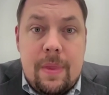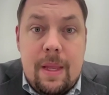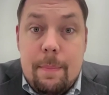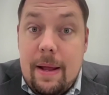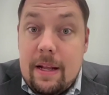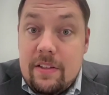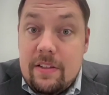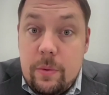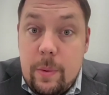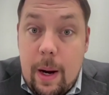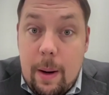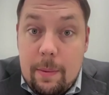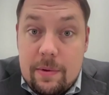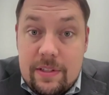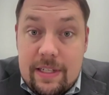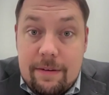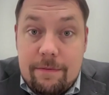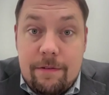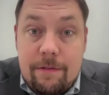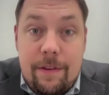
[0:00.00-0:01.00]
About 2
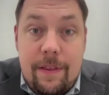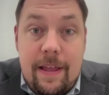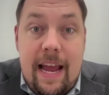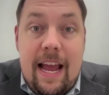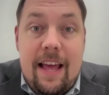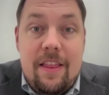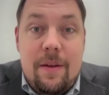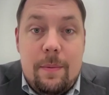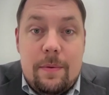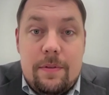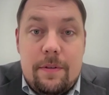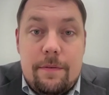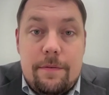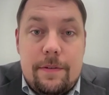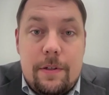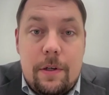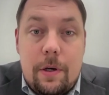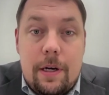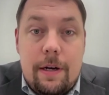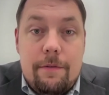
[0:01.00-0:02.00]
hours after that, there was a
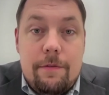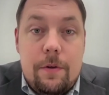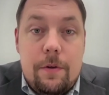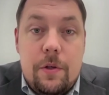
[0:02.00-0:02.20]
flurry of